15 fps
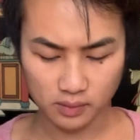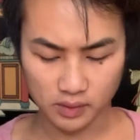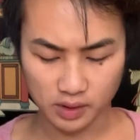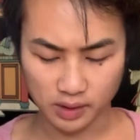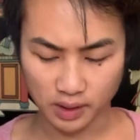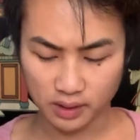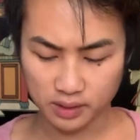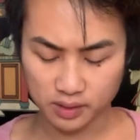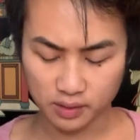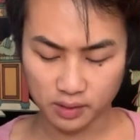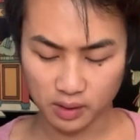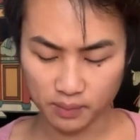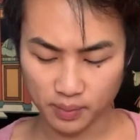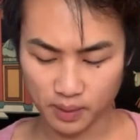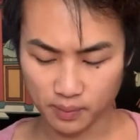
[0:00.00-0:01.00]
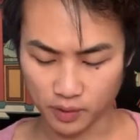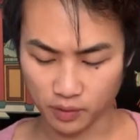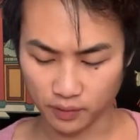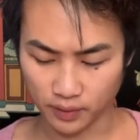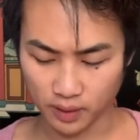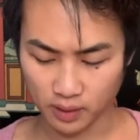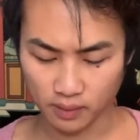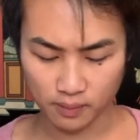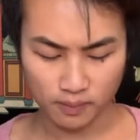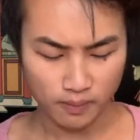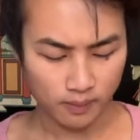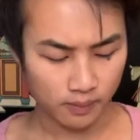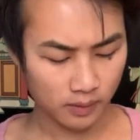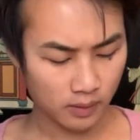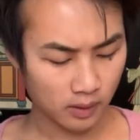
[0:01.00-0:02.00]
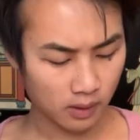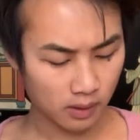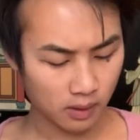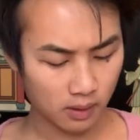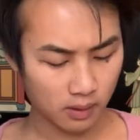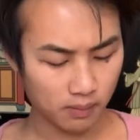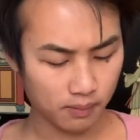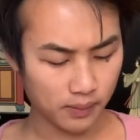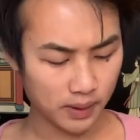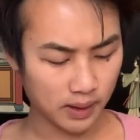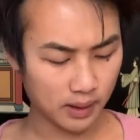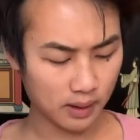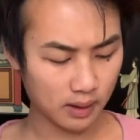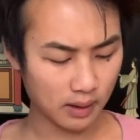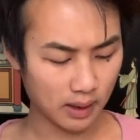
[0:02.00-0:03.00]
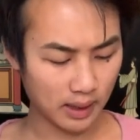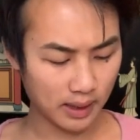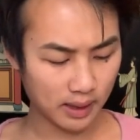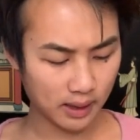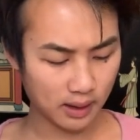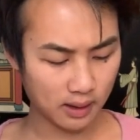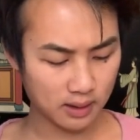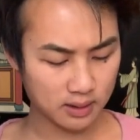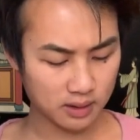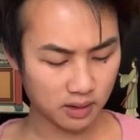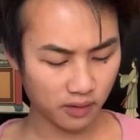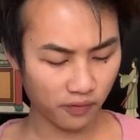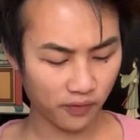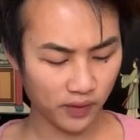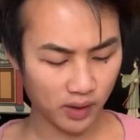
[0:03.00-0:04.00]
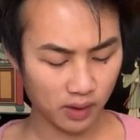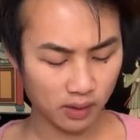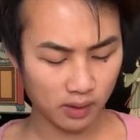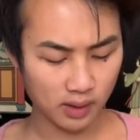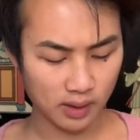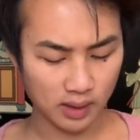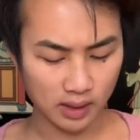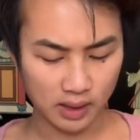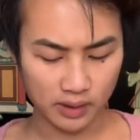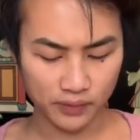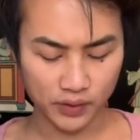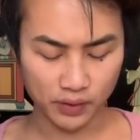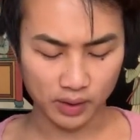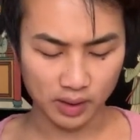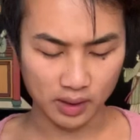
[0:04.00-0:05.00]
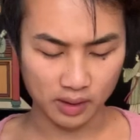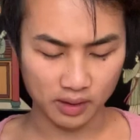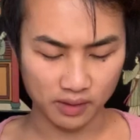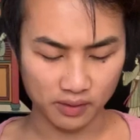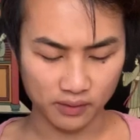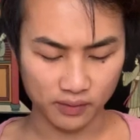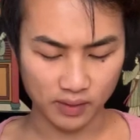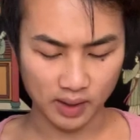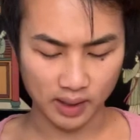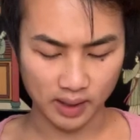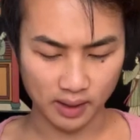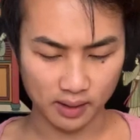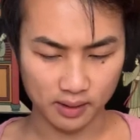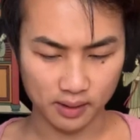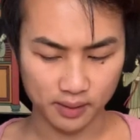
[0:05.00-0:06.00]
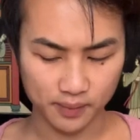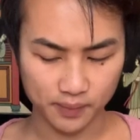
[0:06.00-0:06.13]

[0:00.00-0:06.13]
yes, you could be moving, but I also feel a level of like